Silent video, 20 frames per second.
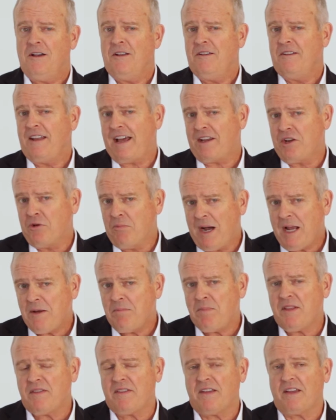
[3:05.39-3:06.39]
Now you might be
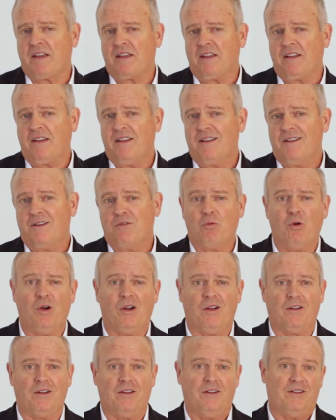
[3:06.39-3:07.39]
thinking,
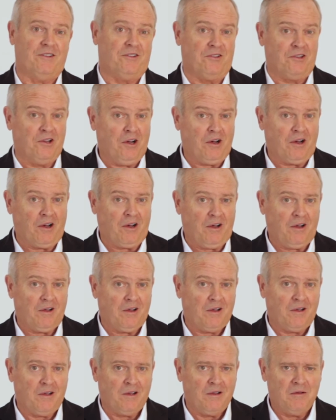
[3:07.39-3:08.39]
well, duh,
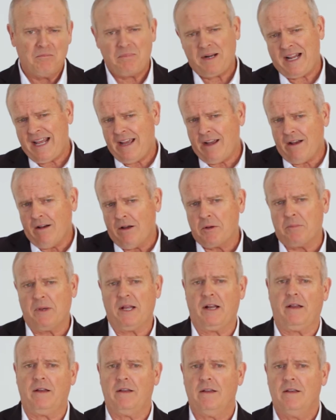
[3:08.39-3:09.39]
but hang on a minute.